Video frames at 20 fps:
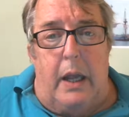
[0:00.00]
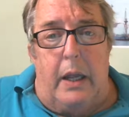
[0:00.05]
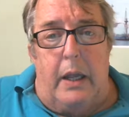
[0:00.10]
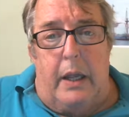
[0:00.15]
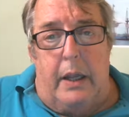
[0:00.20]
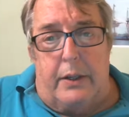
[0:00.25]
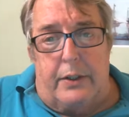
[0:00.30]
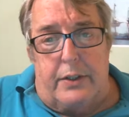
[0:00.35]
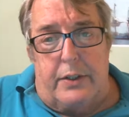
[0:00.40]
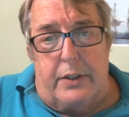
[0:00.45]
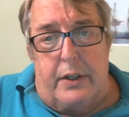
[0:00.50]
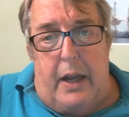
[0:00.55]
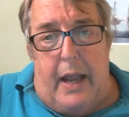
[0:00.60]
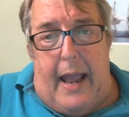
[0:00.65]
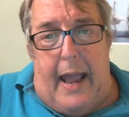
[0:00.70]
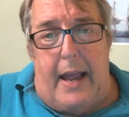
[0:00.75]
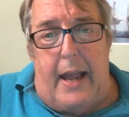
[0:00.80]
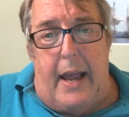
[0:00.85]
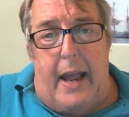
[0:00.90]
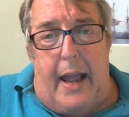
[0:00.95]
has
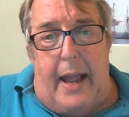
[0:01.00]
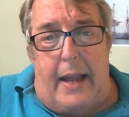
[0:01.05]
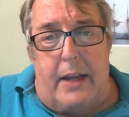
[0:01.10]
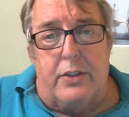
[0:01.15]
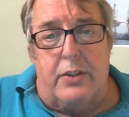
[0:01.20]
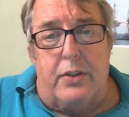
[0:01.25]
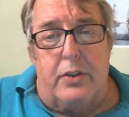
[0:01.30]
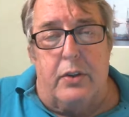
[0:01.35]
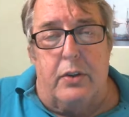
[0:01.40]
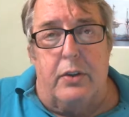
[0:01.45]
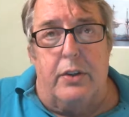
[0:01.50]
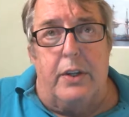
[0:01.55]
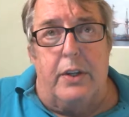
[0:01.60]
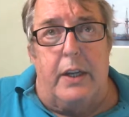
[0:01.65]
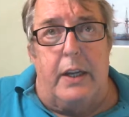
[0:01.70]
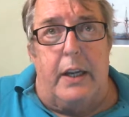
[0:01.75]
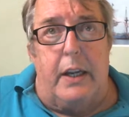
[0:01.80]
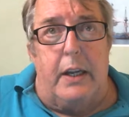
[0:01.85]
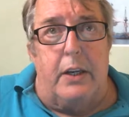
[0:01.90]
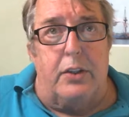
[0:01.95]
answered
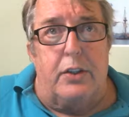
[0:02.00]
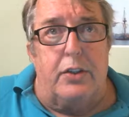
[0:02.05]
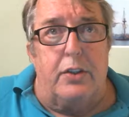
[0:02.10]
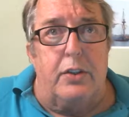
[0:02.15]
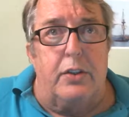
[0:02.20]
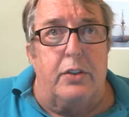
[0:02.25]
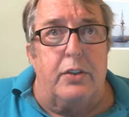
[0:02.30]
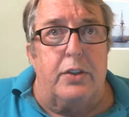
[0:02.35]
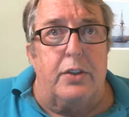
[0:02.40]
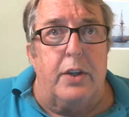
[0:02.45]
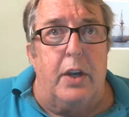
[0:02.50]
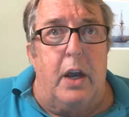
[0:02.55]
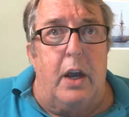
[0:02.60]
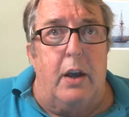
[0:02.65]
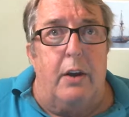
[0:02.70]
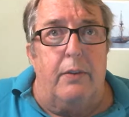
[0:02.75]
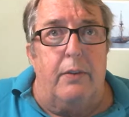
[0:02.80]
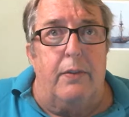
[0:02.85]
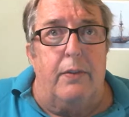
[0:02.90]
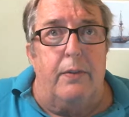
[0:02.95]
the issues
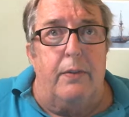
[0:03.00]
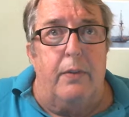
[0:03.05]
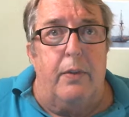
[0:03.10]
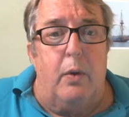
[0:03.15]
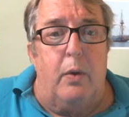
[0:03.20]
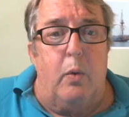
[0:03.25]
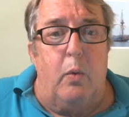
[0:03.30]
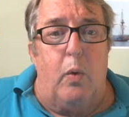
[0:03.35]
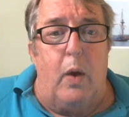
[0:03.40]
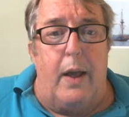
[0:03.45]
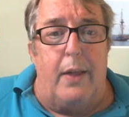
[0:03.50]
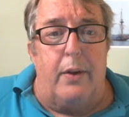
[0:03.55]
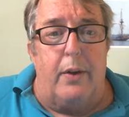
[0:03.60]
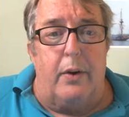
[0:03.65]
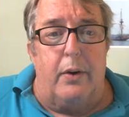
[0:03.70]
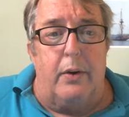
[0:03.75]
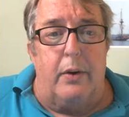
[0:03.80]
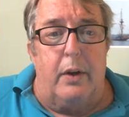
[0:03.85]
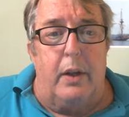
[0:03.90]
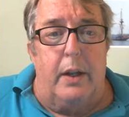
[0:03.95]
of the
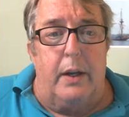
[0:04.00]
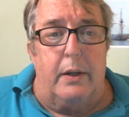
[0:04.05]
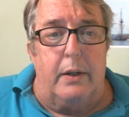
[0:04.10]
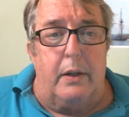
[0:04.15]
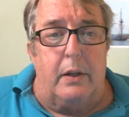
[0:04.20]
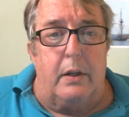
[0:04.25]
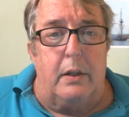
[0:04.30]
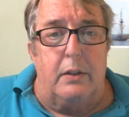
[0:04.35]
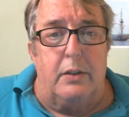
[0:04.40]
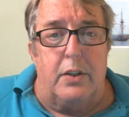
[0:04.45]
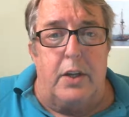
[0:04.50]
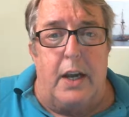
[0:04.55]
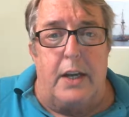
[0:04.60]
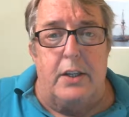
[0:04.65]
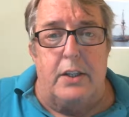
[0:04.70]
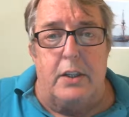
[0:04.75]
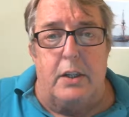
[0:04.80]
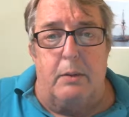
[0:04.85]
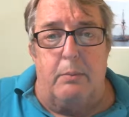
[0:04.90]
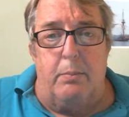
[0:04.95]
weather and
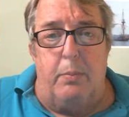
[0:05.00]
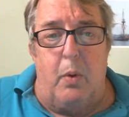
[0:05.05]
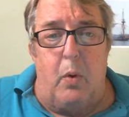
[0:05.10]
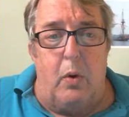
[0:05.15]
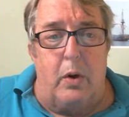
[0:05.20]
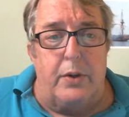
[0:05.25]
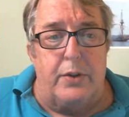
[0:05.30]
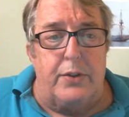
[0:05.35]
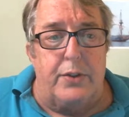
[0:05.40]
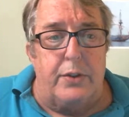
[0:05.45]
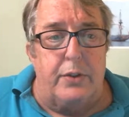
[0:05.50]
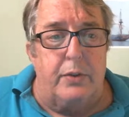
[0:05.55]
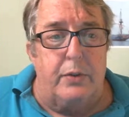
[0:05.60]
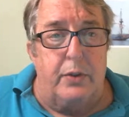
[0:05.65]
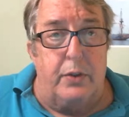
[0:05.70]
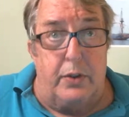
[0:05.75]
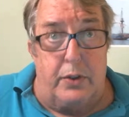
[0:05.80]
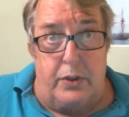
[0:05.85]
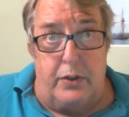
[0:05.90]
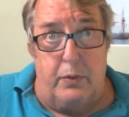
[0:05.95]
changing ports,
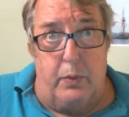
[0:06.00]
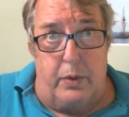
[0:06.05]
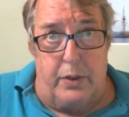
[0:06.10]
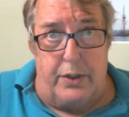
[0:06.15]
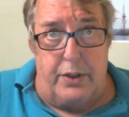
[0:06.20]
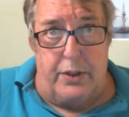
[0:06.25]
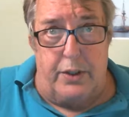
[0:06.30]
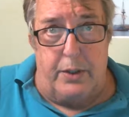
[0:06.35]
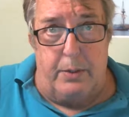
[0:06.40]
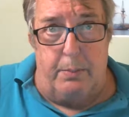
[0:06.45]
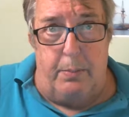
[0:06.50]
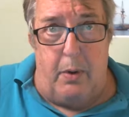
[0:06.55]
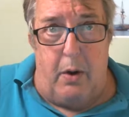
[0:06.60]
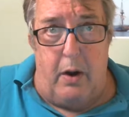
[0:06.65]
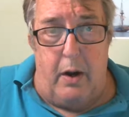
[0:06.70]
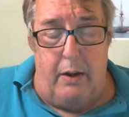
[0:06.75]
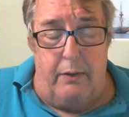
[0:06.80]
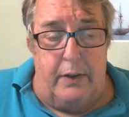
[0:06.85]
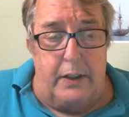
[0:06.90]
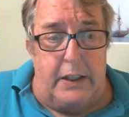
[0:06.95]
which is the
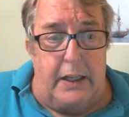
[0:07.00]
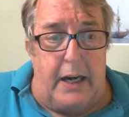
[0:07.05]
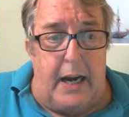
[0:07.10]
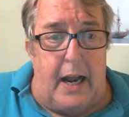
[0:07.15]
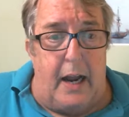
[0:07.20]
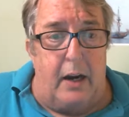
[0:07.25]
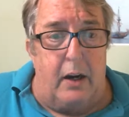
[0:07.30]
part of it that I